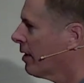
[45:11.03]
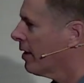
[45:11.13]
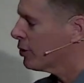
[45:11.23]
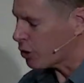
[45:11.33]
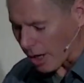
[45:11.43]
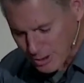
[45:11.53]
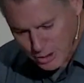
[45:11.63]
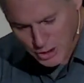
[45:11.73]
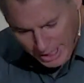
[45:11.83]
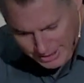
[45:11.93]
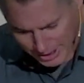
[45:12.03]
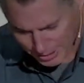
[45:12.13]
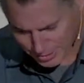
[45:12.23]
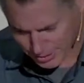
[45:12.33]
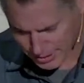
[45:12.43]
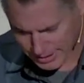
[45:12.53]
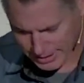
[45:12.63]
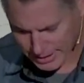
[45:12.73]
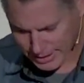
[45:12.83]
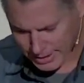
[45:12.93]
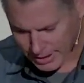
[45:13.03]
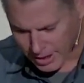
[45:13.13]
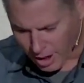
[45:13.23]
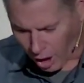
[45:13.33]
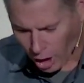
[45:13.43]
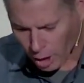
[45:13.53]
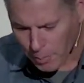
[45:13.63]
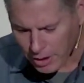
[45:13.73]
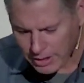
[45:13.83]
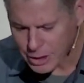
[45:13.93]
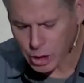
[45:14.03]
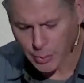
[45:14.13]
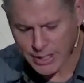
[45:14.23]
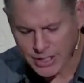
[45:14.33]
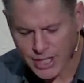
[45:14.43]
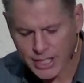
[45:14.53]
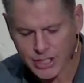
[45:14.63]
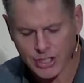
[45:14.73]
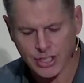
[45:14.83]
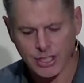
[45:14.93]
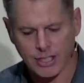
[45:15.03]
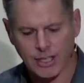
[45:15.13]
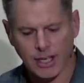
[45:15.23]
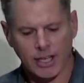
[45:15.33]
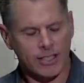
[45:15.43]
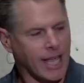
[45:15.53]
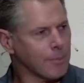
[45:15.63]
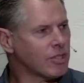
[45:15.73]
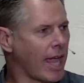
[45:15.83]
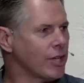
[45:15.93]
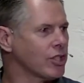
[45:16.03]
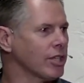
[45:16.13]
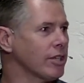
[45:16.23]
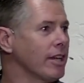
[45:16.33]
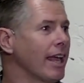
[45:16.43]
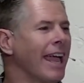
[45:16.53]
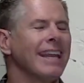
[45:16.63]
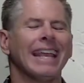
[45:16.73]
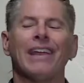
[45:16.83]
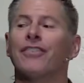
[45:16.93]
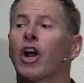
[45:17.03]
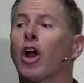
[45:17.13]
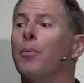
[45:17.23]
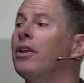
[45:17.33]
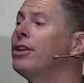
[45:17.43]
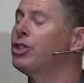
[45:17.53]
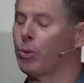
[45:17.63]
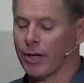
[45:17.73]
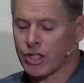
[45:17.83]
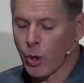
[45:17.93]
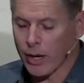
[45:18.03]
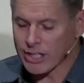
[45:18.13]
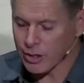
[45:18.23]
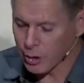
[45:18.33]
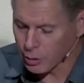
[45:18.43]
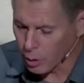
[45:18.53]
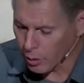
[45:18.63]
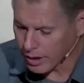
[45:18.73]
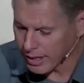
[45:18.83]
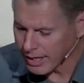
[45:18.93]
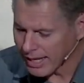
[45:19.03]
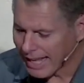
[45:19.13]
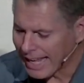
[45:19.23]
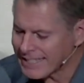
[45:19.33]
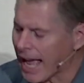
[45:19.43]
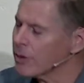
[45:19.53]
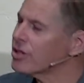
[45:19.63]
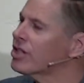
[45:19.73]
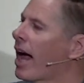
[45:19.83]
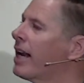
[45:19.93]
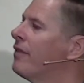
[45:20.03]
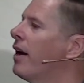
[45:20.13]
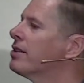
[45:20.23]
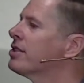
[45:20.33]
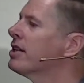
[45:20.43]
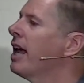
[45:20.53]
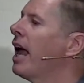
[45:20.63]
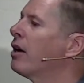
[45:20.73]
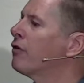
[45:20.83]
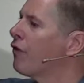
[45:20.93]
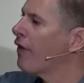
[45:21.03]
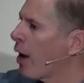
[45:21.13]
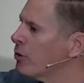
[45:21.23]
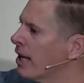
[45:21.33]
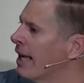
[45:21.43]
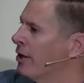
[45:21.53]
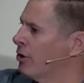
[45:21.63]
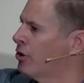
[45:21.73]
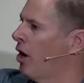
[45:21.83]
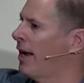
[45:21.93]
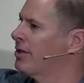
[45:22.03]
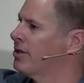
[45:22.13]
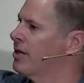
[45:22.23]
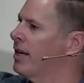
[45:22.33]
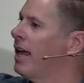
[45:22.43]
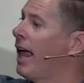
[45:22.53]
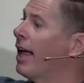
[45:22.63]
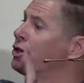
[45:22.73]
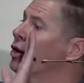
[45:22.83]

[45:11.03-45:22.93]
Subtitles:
Trust Jesus. Our ability to resist temptation and even our ability to rejoice in the Lord is outside of us and found in Christ. And so